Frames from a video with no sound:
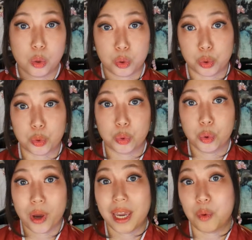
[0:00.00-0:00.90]
Chu
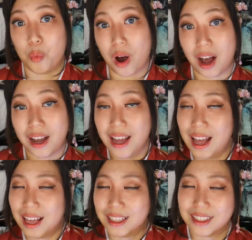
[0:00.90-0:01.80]
Hui Wang,
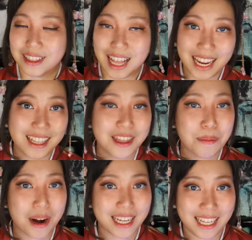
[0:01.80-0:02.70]
liked the
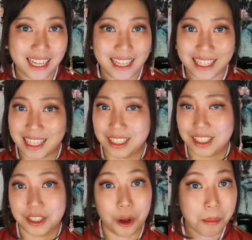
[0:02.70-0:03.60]
Marquis
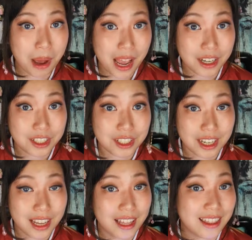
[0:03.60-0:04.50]
so much
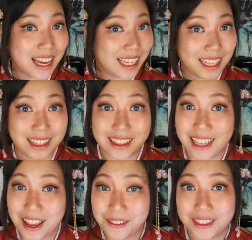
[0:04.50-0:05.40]
that he
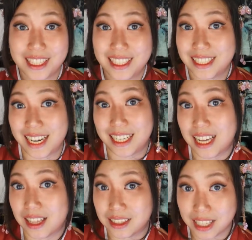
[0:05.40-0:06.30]
left the state
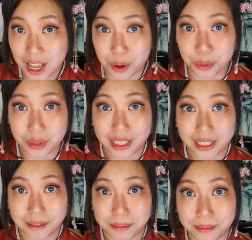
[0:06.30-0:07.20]
alone.
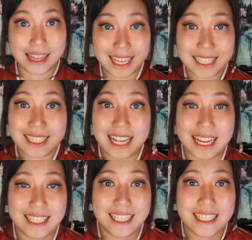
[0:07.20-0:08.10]
This
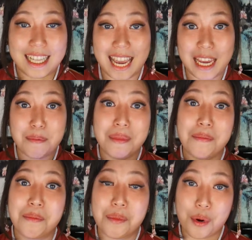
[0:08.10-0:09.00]
set is a
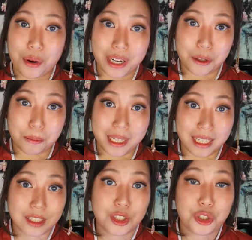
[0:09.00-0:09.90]
memorial
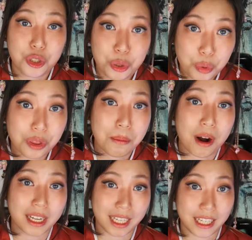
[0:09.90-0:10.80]
piece to the
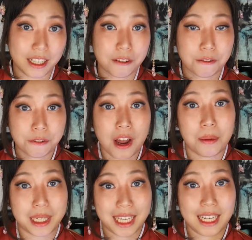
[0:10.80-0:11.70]
Marquis
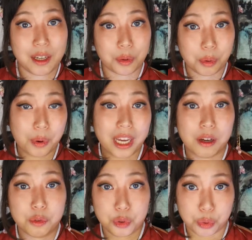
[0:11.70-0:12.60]
from King Hui
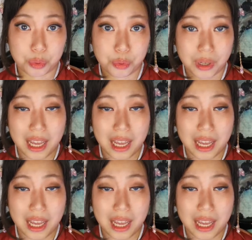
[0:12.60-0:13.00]
of Chu.